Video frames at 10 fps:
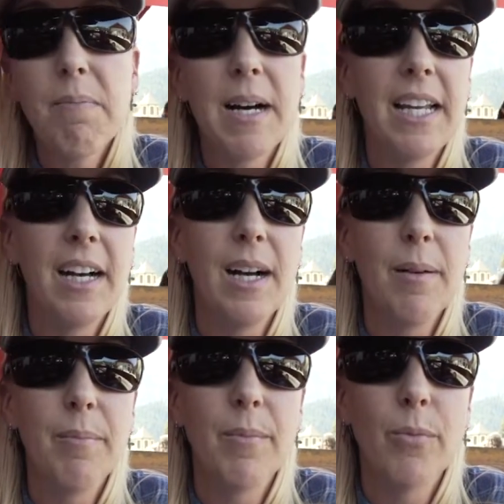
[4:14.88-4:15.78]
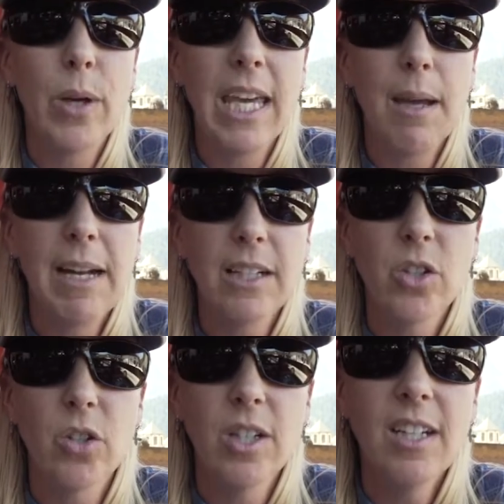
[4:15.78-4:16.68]
but we came
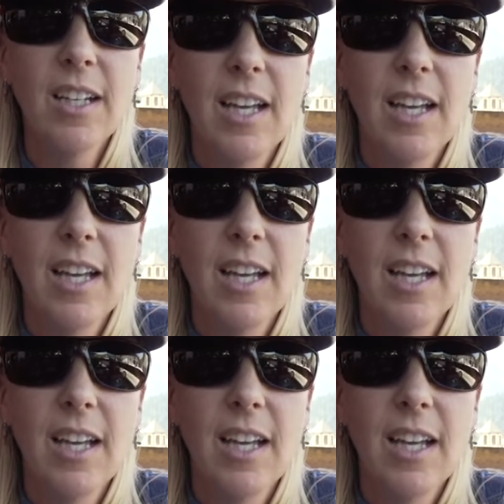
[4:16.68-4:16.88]
next door